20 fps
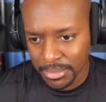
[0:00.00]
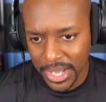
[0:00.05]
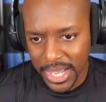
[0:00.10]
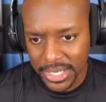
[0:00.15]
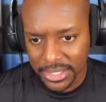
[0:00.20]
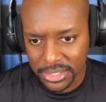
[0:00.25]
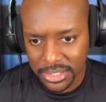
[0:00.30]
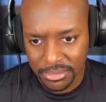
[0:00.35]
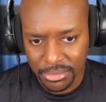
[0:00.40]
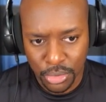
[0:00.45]

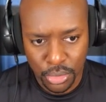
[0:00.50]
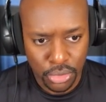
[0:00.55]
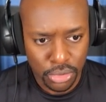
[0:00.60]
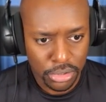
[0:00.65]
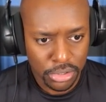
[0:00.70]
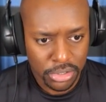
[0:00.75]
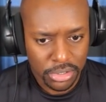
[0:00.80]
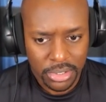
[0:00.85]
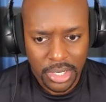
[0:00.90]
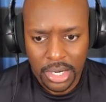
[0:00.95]
some
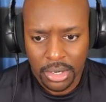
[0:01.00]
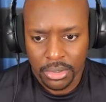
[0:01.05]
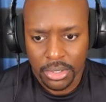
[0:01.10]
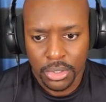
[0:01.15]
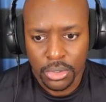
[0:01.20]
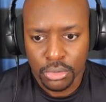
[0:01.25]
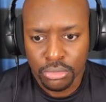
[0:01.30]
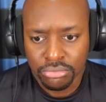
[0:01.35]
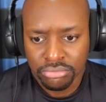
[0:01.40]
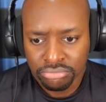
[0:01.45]
more, I don't
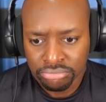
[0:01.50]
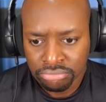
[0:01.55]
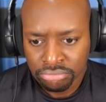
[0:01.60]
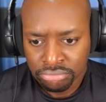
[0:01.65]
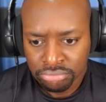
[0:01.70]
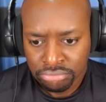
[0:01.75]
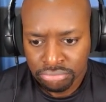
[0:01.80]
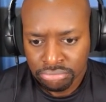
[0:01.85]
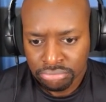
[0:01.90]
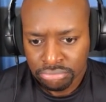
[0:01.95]
know,
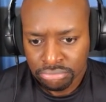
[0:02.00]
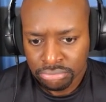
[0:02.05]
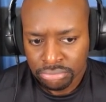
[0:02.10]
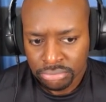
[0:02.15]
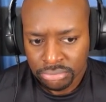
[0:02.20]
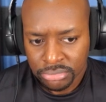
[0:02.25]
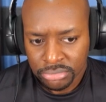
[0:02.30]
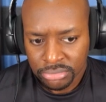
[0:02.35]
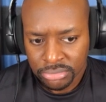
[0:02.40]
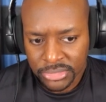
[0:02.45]

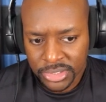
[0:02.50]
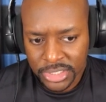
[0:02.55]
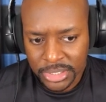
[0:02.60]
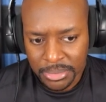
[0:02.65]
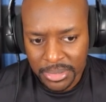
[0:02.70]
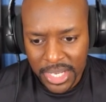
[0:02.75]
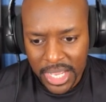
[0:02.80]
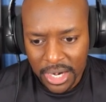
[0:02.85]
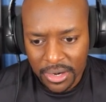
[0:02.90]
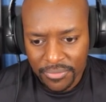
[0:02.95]
some
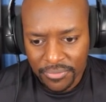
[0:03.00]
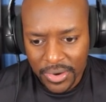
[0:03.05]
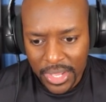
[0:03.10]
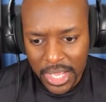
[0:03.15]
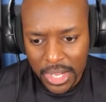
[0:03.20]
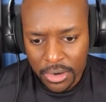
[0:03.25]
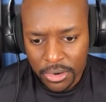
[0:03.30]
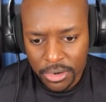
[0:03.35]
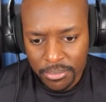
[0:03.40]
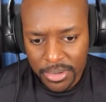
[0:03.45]

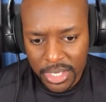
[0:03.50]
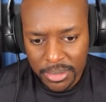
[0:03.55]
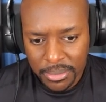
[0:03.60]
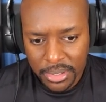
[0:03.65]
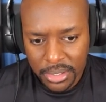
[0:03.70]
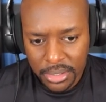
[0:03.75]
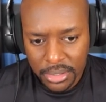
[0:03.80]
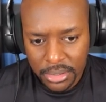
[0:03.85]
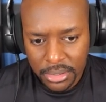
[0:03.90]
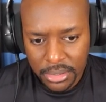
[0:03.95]
cauliflower
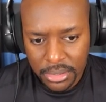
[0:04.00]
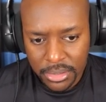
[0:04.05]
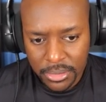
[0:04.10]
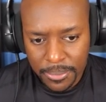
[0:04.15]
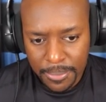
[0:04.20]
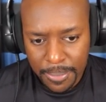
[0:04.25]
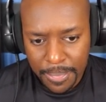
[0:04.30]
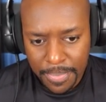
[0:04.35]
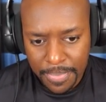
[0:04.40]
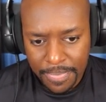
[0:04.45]

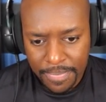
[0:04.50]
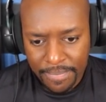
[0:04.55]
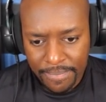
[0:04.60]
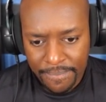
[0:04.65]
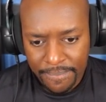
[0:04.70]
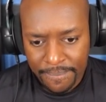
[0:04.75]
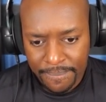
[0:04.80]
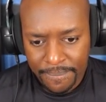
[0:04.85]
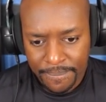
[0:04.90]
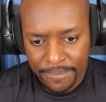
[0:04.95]
maybe.
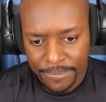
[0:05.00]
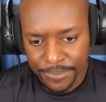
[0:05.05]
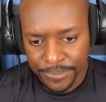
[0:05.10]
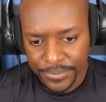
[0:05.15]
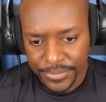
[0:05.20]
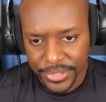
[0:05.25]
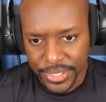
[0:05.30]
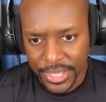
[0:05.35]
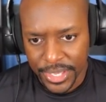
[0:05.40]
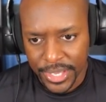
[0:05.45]

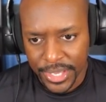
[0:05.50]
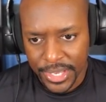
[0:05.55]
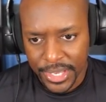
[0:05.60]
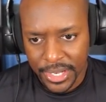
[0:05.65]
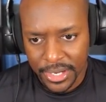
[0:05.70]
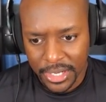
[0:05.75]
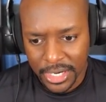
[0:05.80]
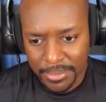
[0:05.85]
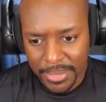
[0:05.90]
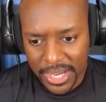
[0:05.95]
Yeah,
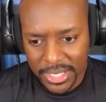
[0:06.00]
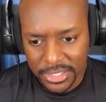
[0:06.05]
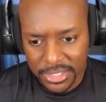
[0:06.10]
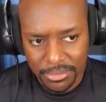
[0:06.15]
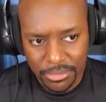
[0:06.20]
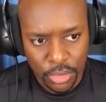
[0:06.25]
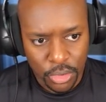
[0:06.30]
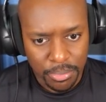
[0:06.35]
I'm gonna buy some more